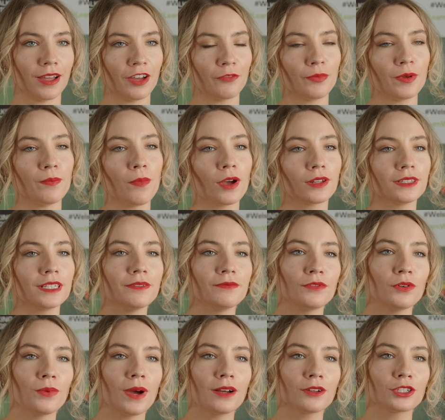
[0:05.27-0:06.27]
I've been modelling
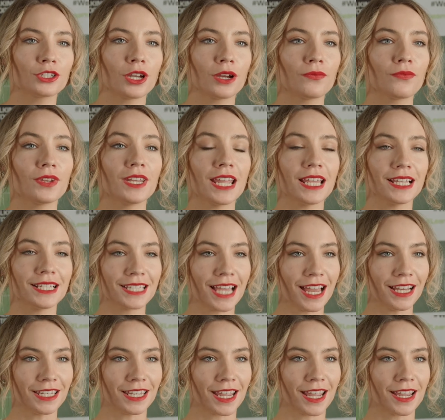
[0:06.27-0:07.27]
for Welshot for nearly
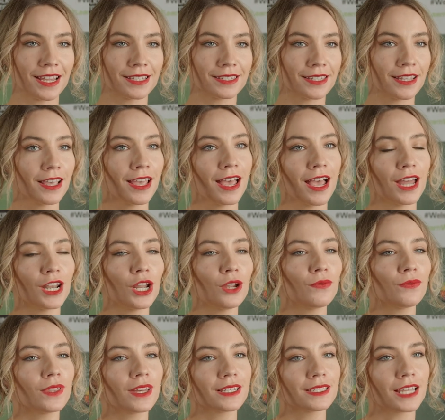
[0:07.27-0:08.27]
10 years, and
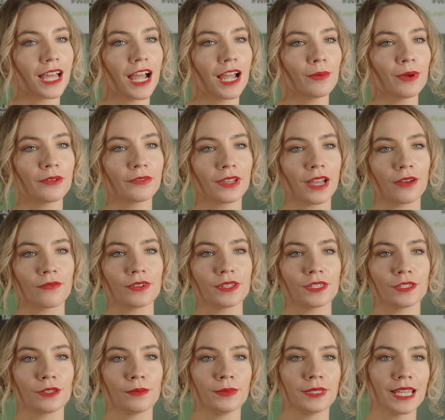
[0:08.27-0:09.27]
over that time I've
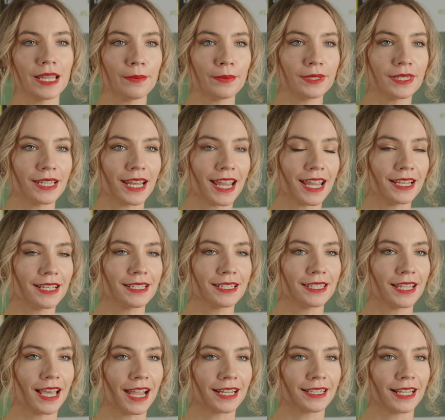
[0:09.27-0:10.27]
gathered some tips and hints
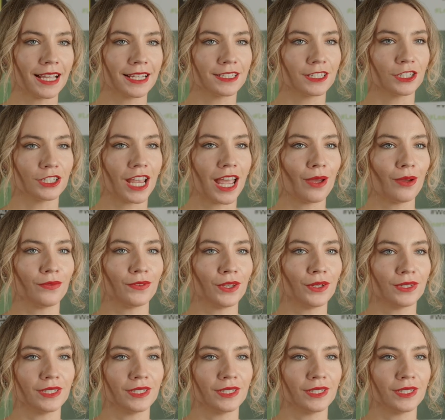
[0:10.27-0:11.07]
that I'd like to share with you